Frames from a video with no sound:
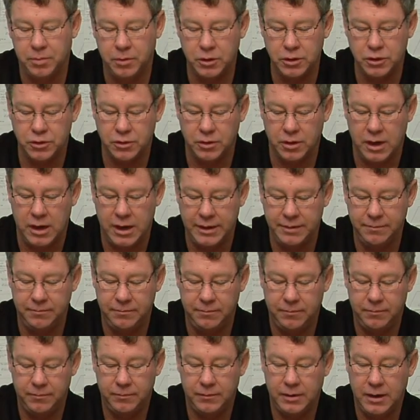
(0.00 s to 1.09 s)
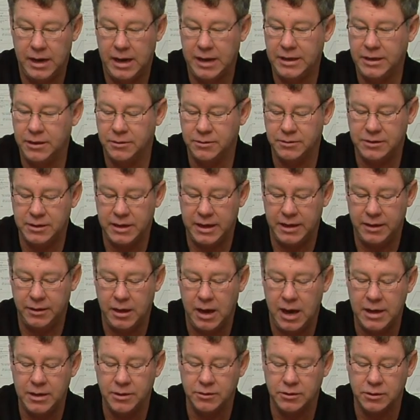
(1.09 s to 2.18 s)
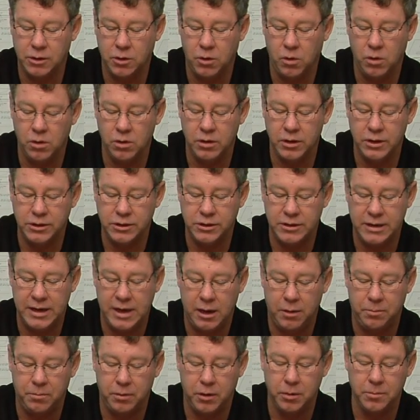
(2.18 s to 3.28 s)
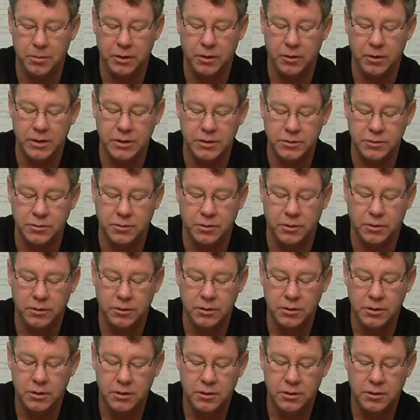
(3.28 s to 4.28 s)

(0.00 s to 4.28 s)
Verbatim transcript: push rod, I used a, I use a quarter inch dowel permagrit tool